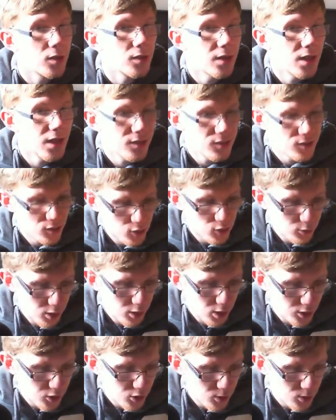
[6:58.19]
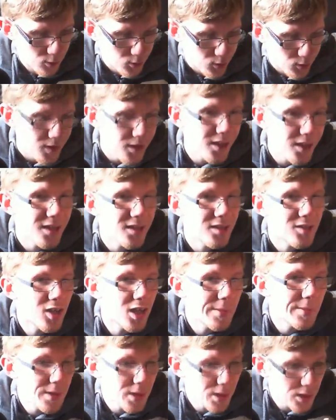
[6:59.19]
There's the silly art Numal.
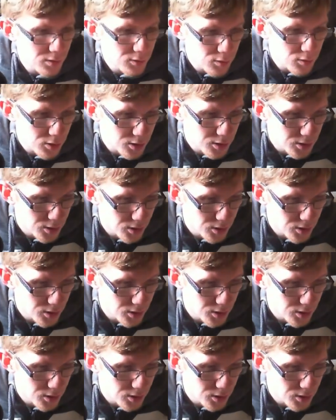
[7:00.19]
Chimico.